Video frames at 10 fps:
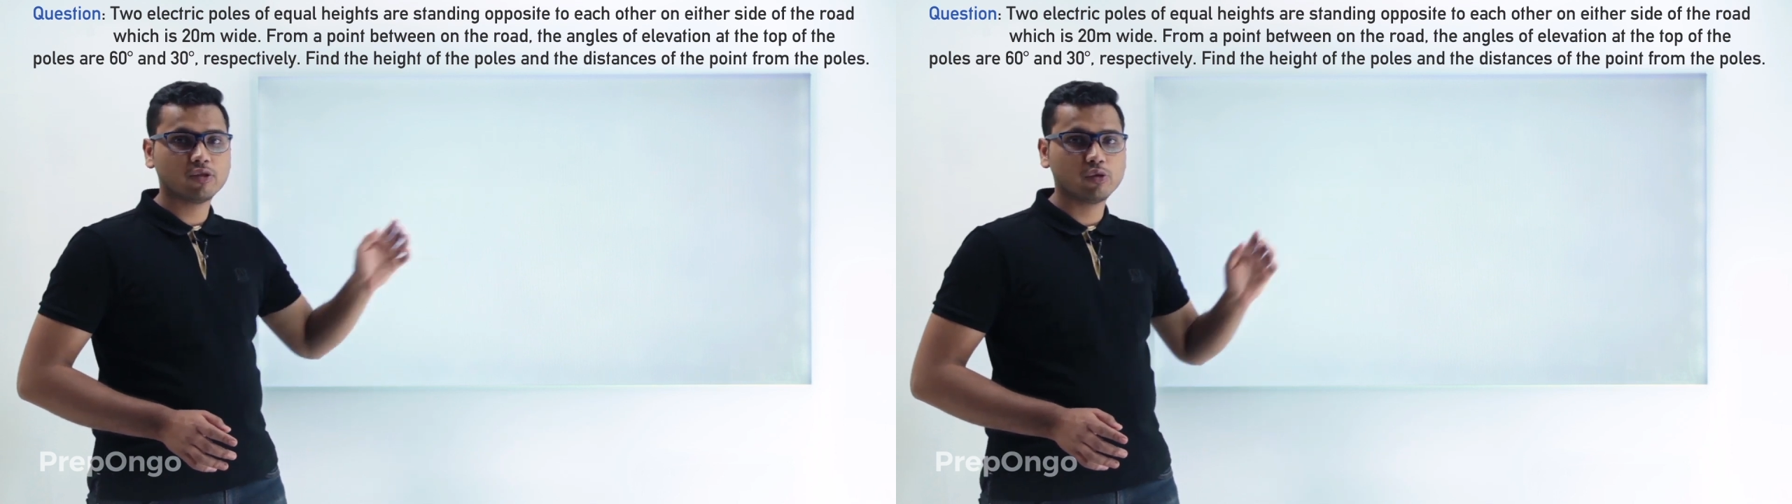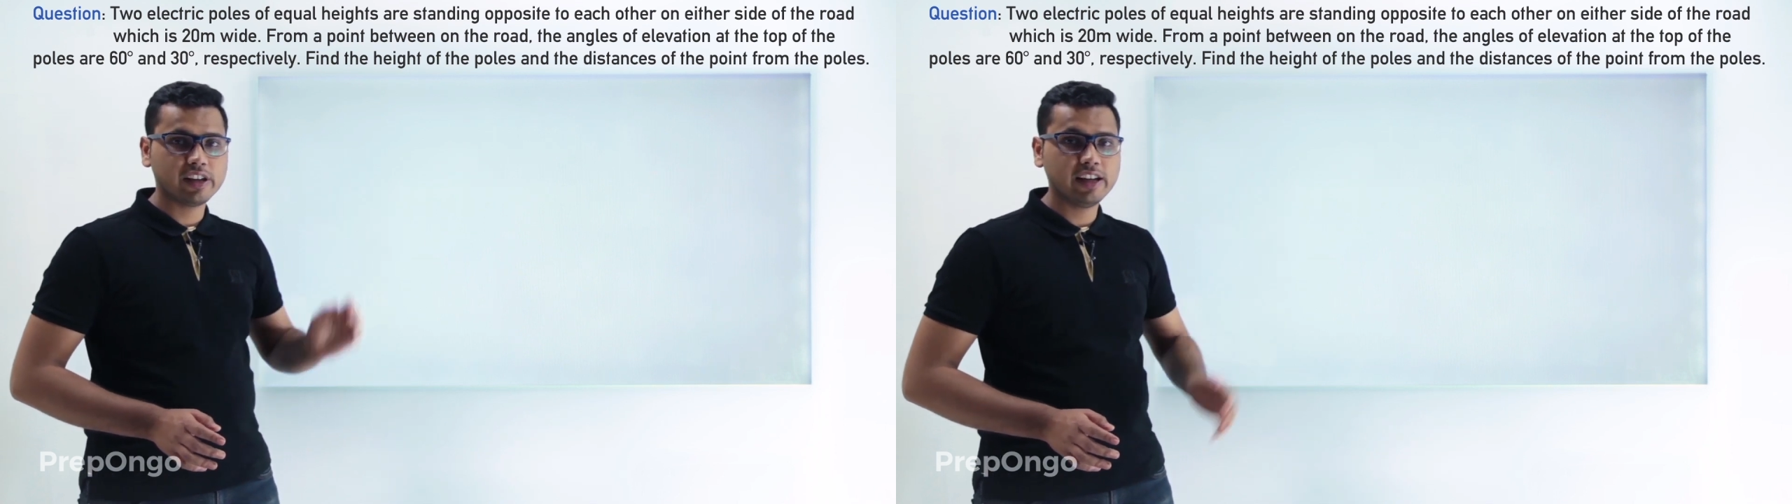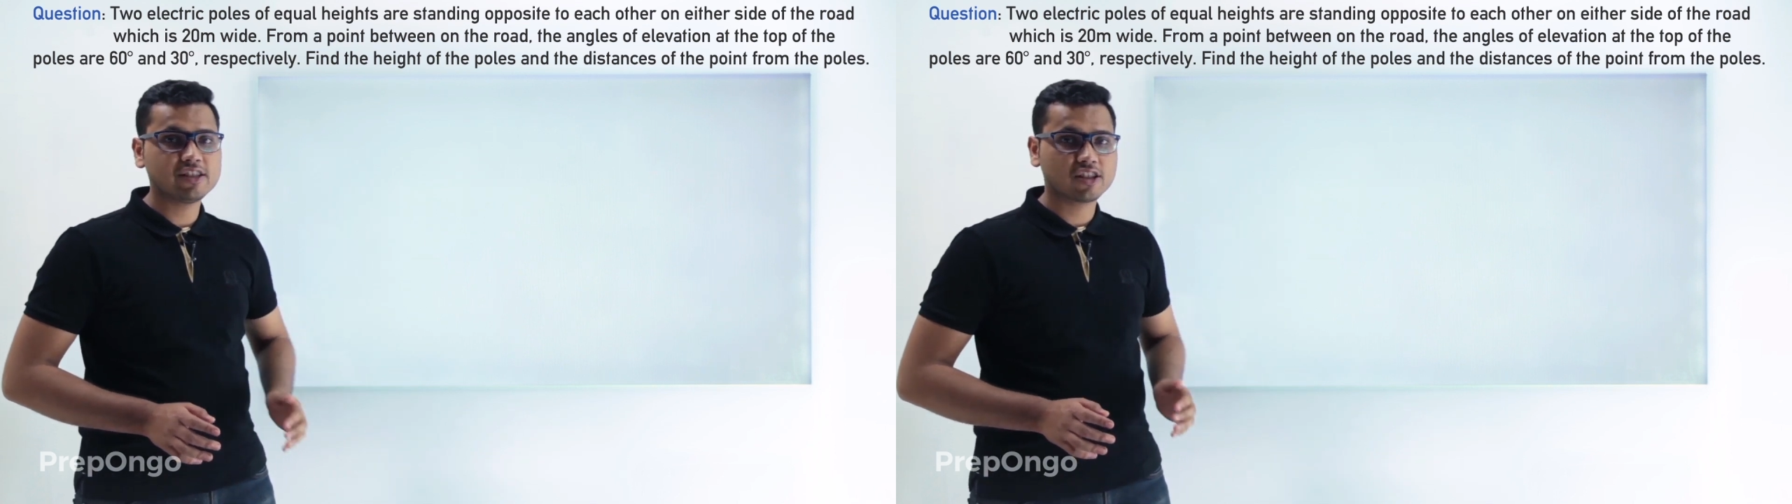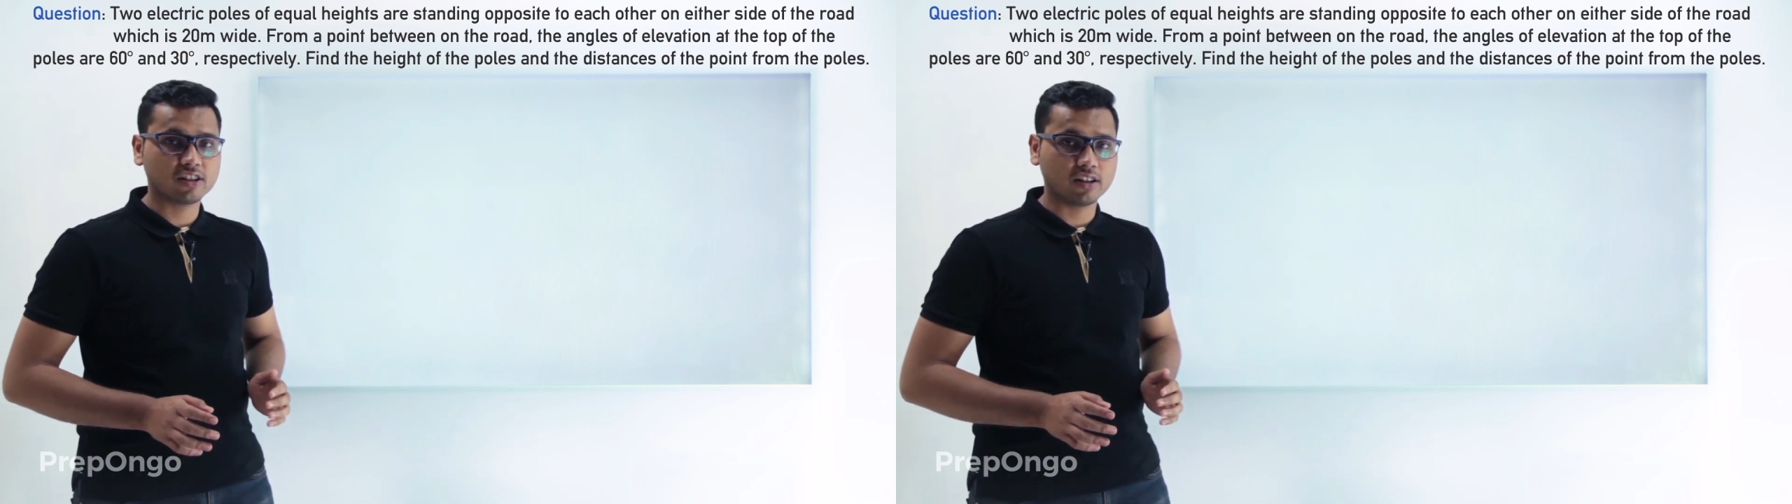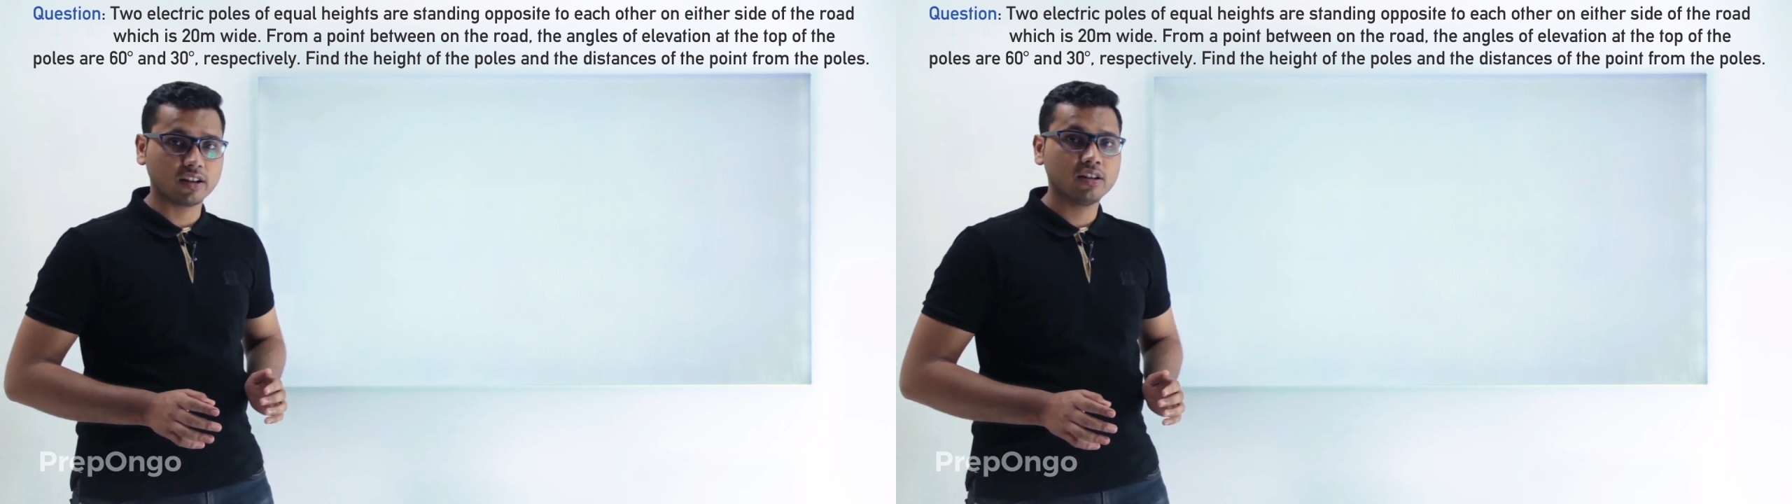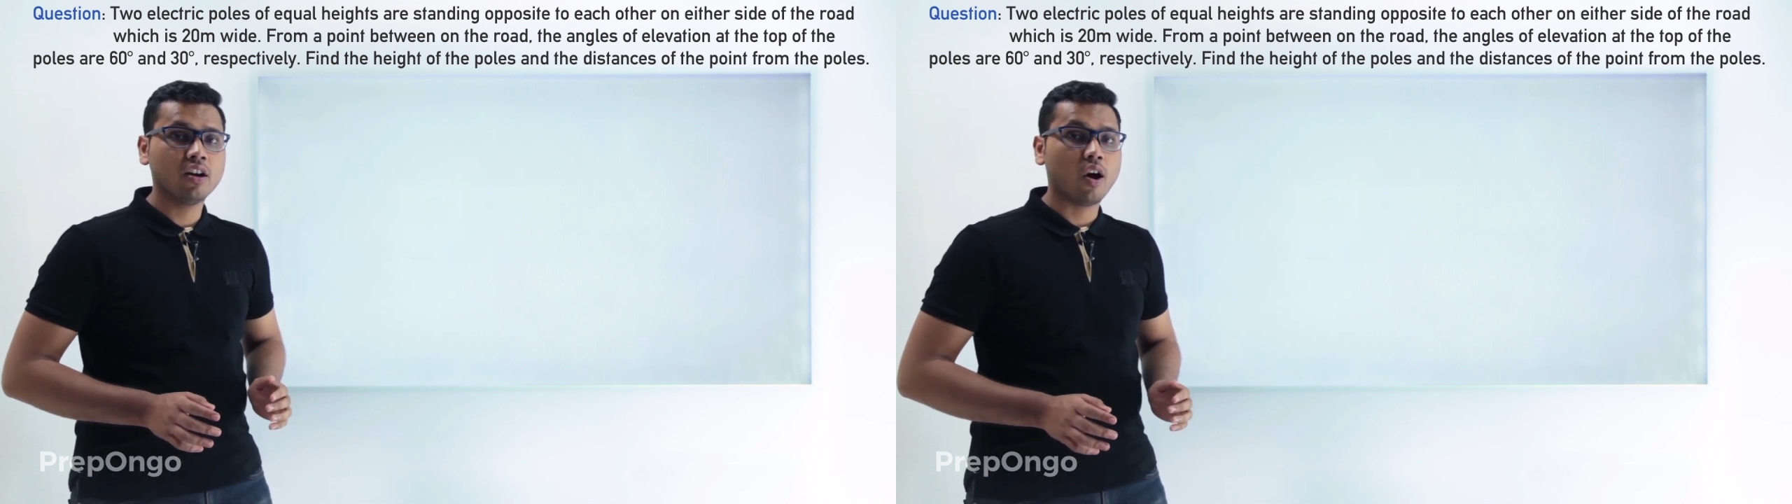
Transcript: to each other